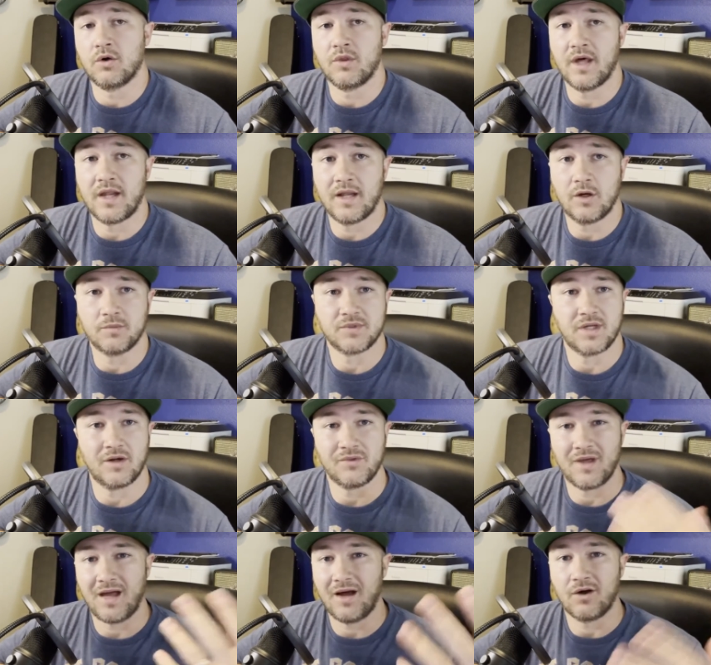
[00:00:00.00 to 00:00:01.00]
That helps out
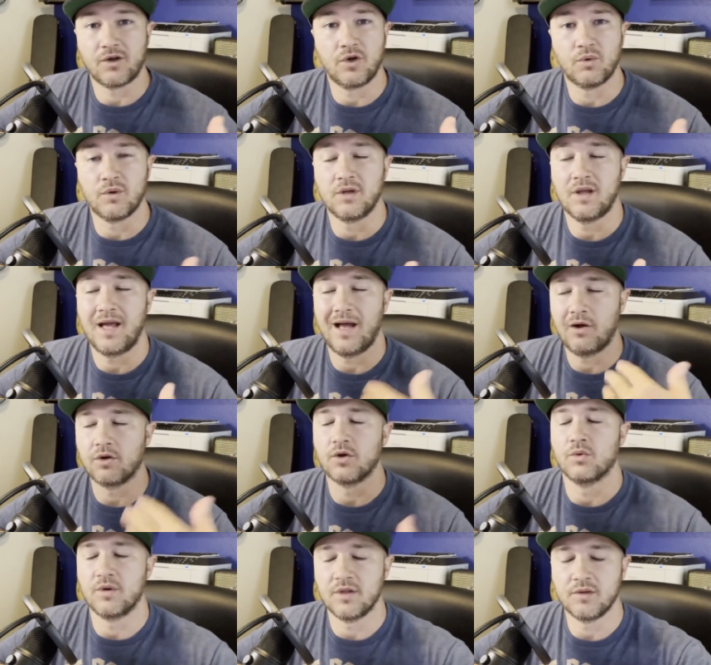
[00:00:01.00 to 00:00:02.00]
the
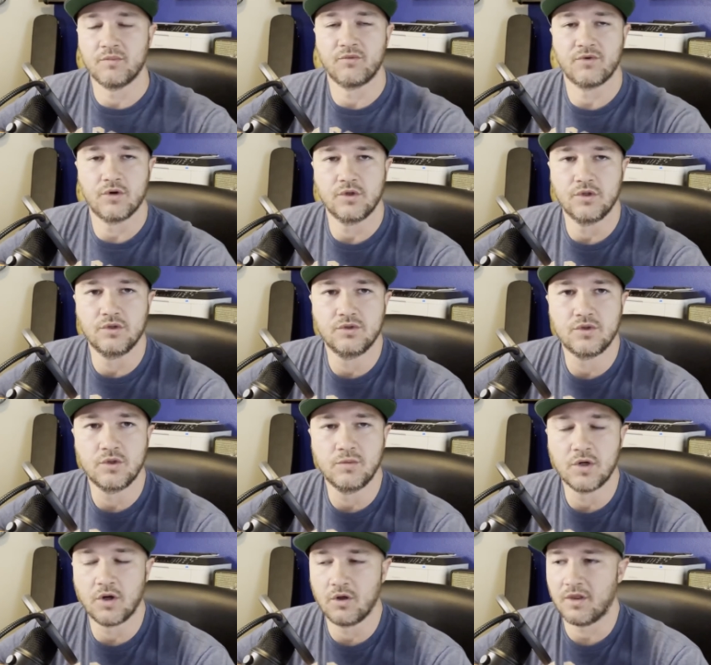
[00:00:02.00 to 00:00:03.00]
algorithm for YouTube
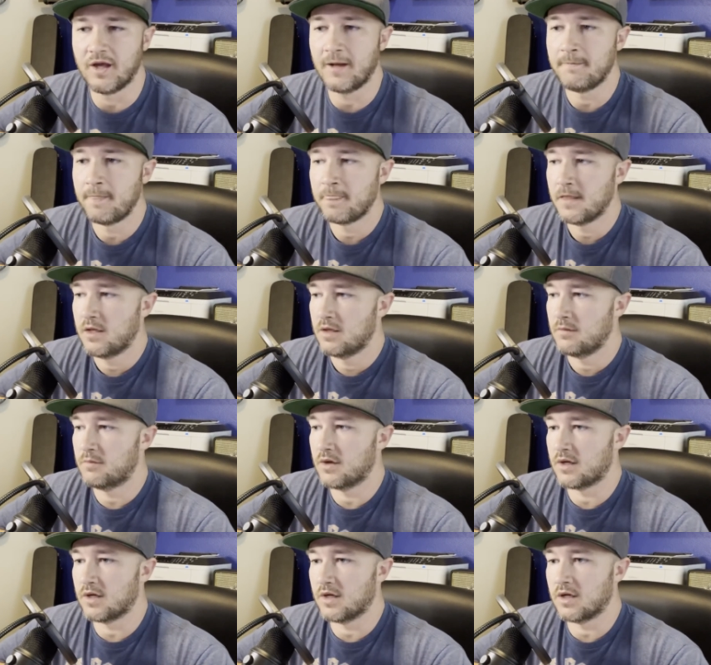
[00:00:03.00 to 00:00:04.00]
and all that.
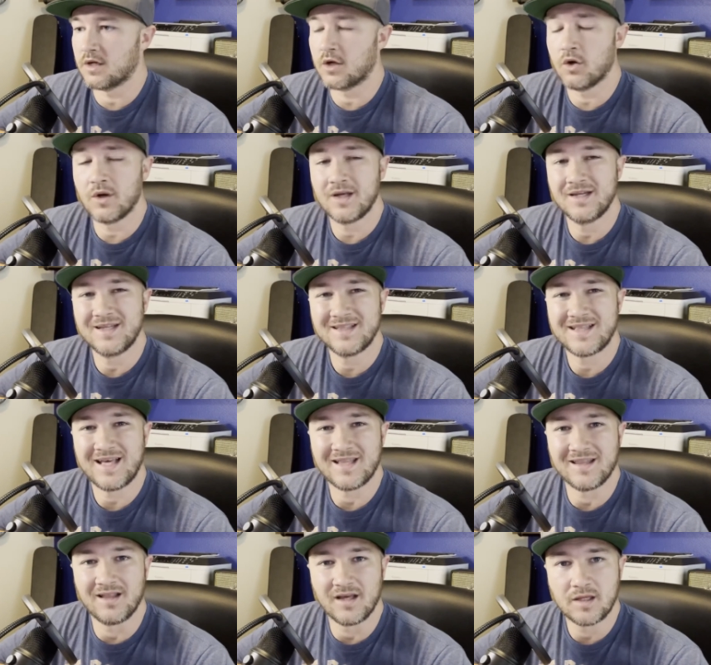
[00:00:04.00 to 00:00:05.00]
But go ahead and hit
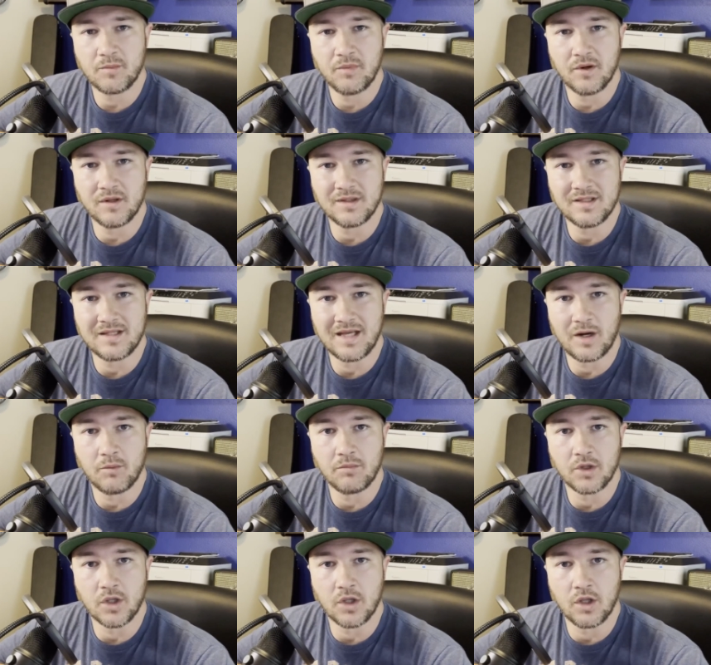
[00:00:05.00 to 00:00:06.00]
that like button down
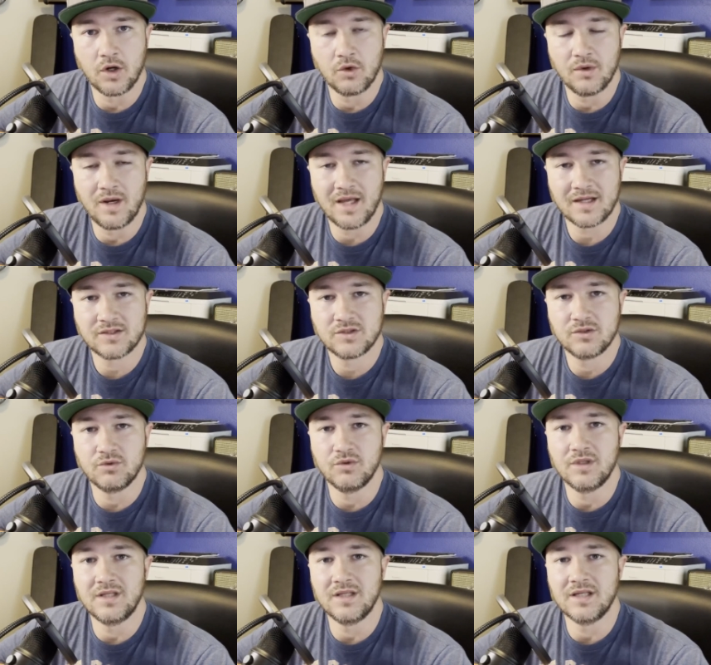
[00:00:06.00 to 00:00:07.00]
below next to
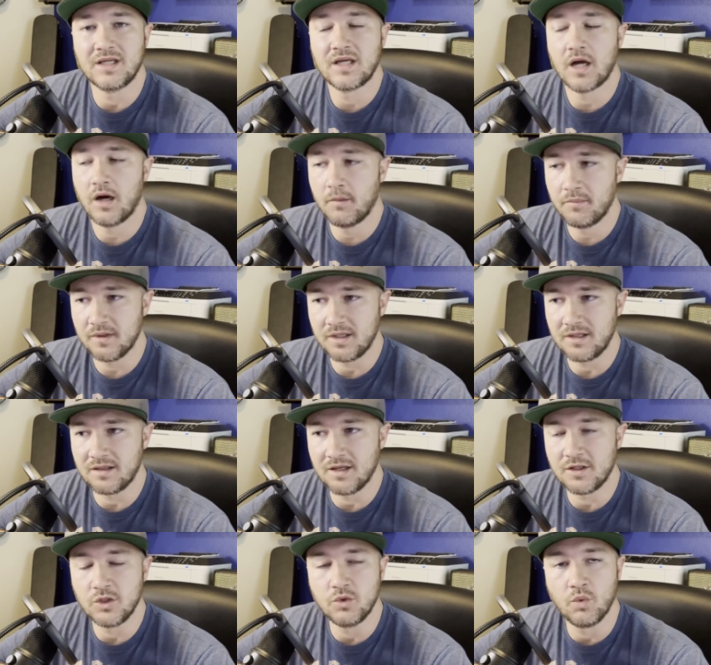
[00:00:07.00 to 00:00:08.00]
the company
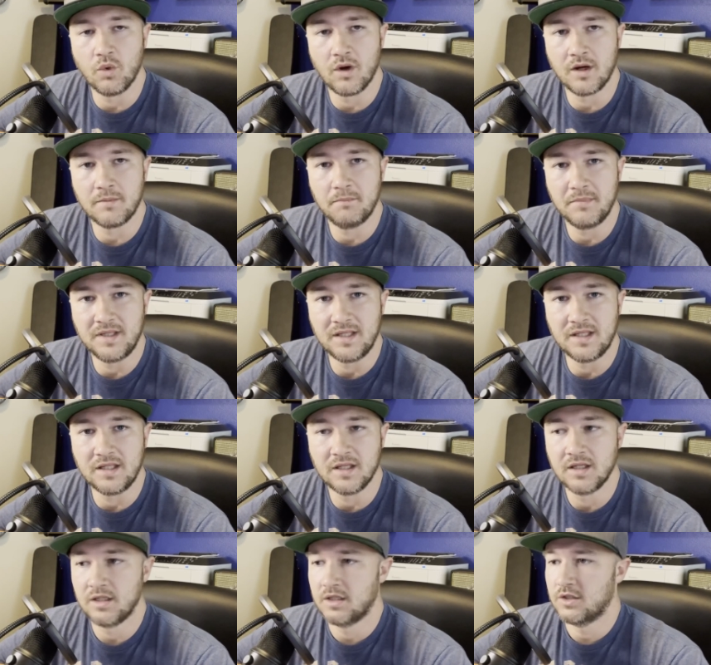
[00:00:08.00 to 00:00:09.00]
that you want me
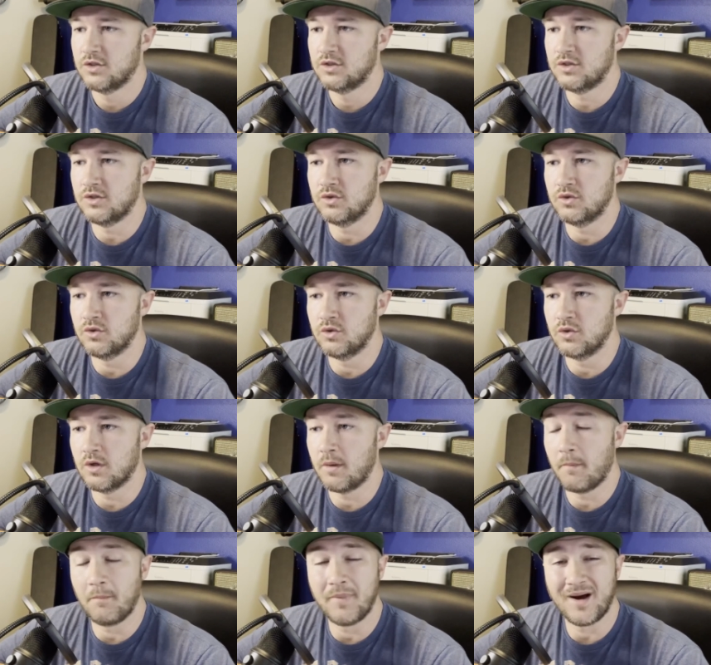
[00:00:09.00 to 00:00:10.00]
to
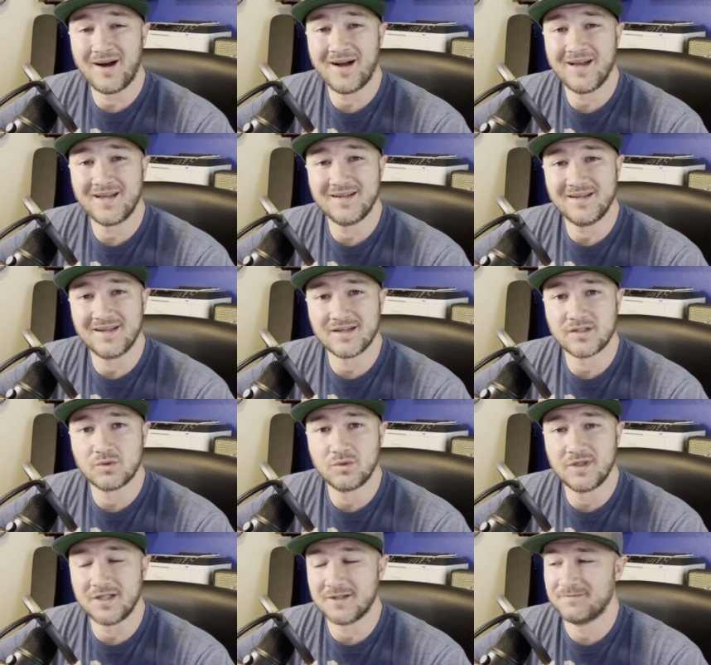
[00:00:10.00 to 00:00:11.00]
buy next
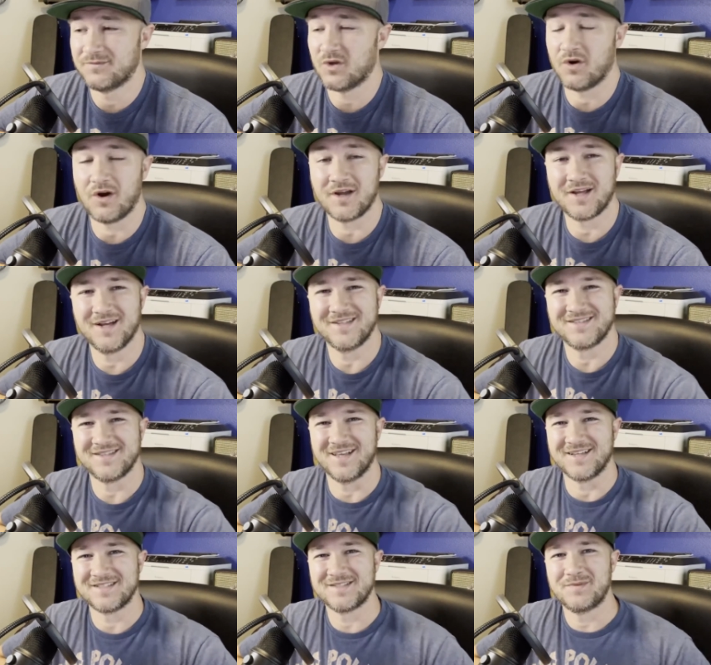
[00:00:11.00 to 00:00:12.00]
week. All right, guys.
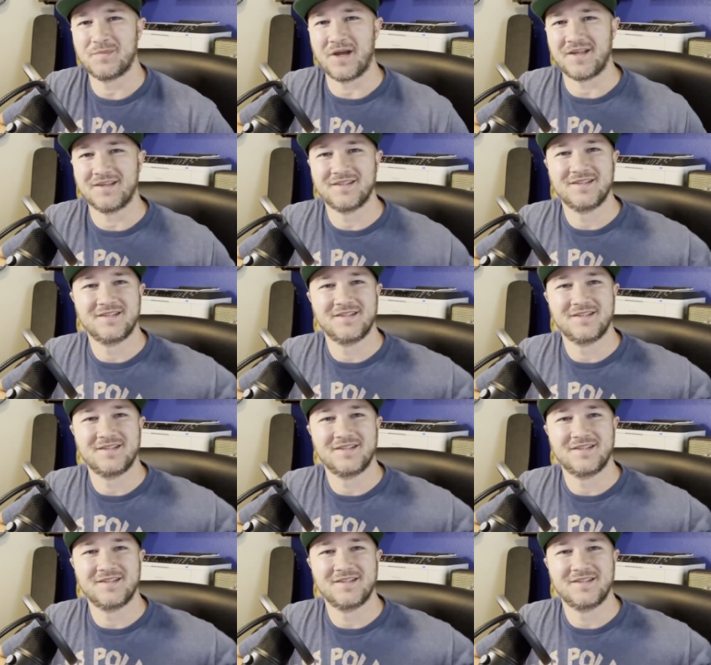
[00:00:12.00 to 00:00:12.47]
Thanks. Bye.